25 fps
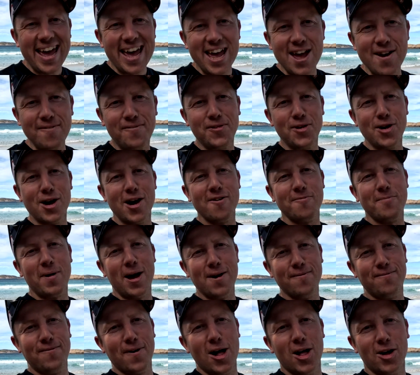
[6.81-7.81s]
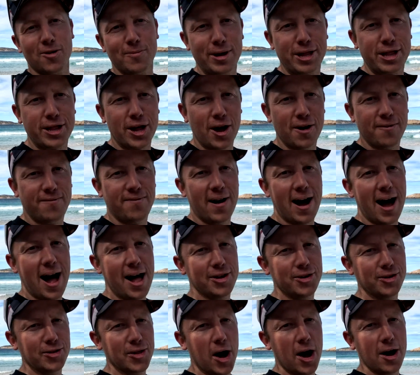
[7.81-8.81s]
If you have been following me so
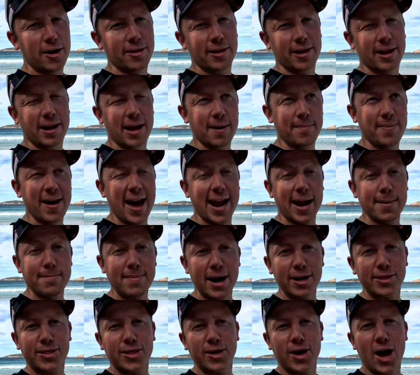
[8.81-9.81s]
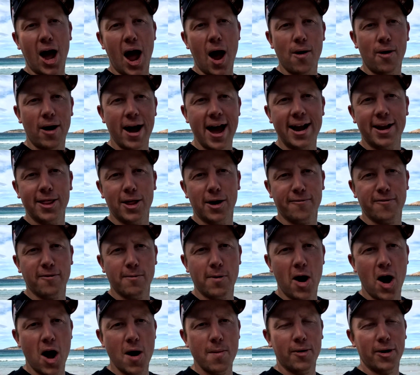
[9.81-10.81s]
far, you know that about a month ago I headed off from
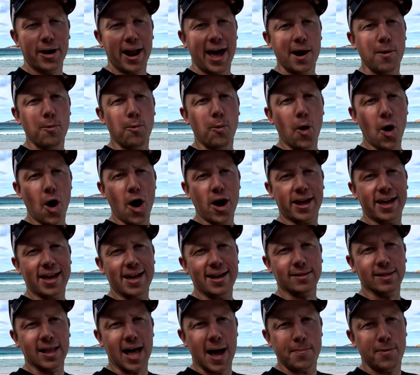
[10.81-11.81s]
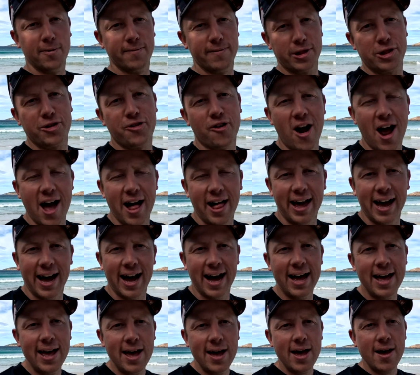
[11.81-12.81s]
home on a working lap of Australia.